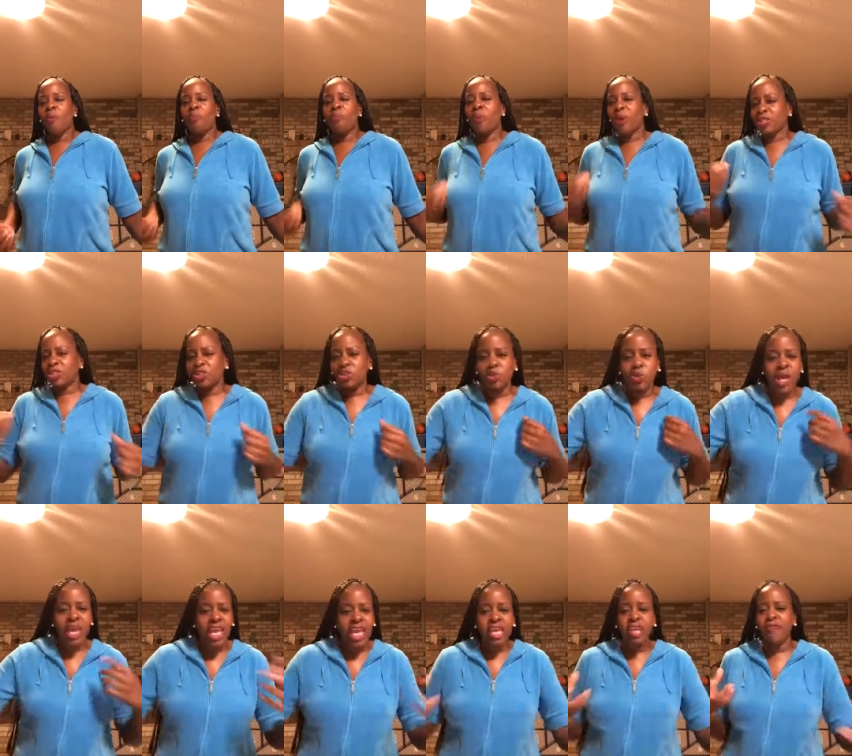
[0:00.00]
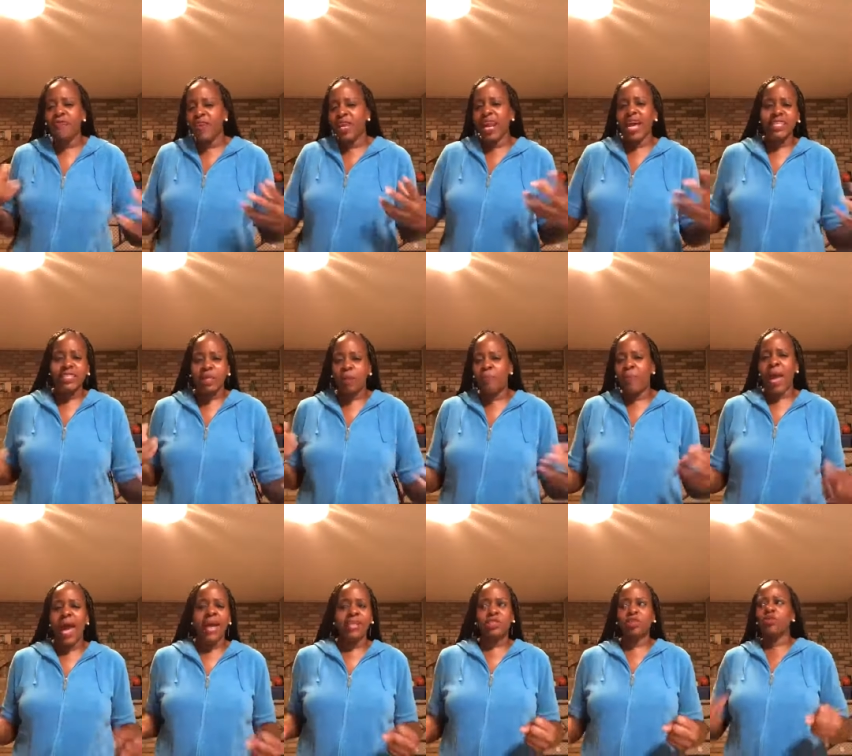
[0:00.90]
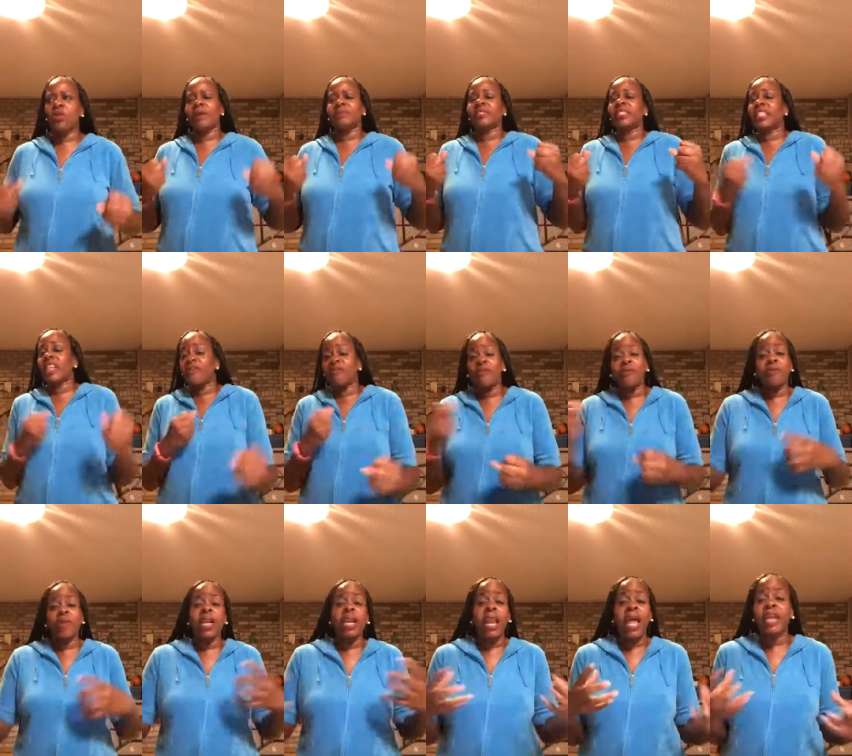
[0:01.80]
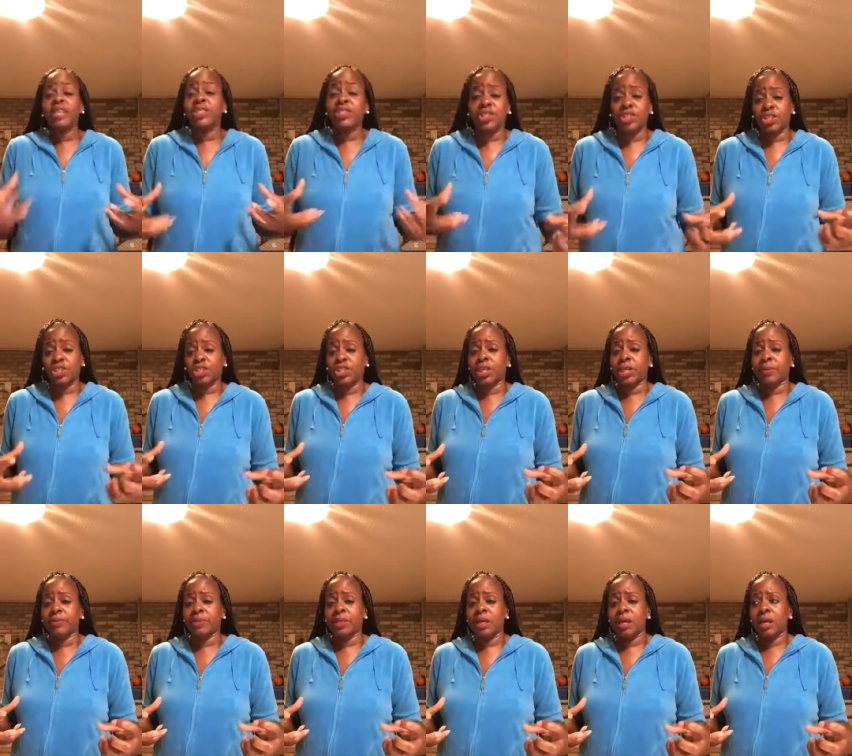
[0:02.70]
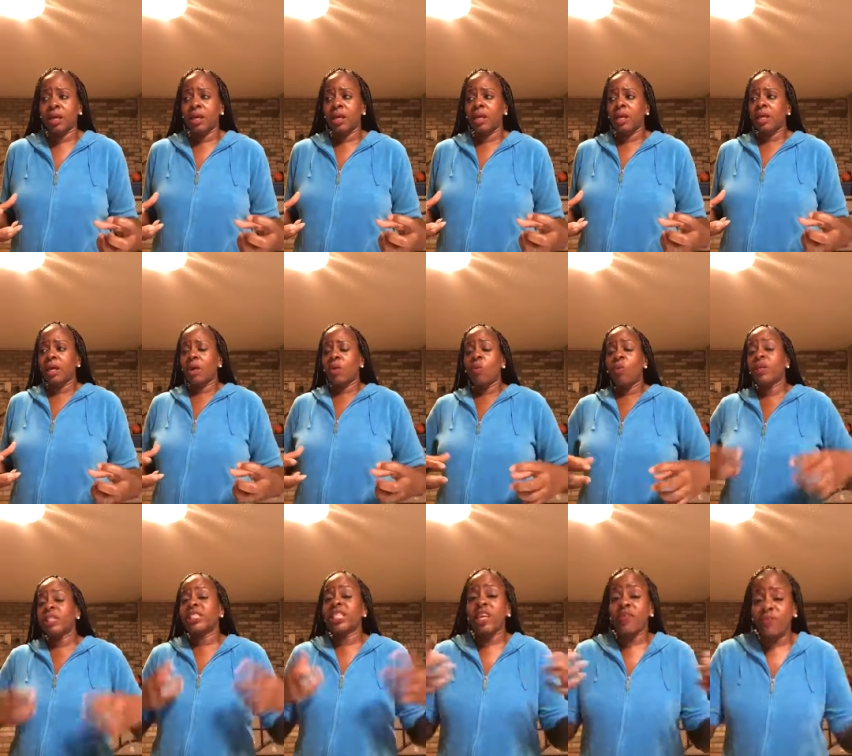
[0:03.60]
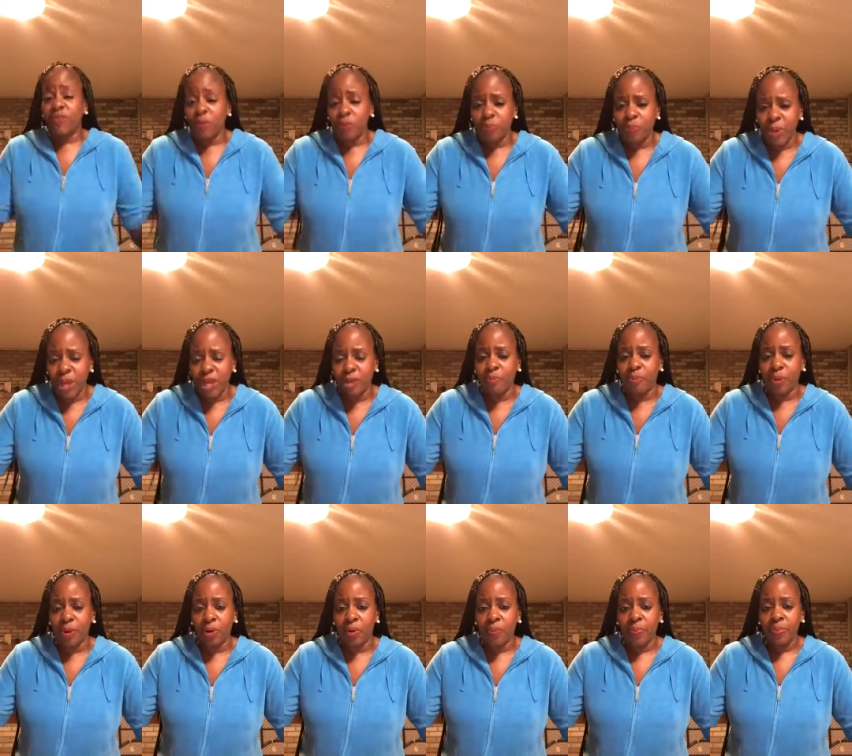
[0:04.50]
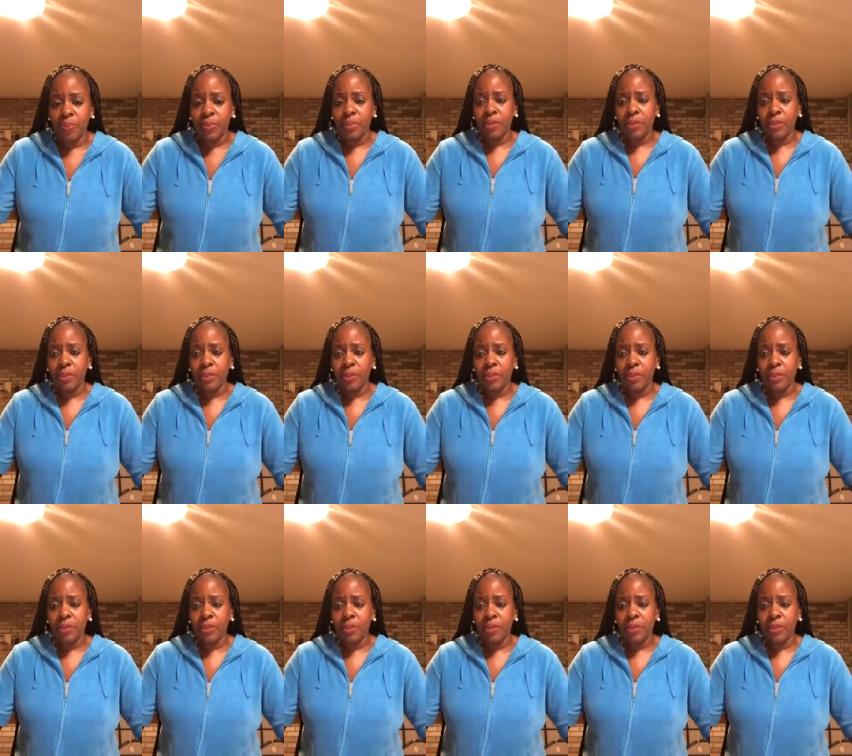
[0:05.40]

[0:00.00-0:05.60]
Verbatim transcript: But you, even as a pastor, you have different relationships with different people.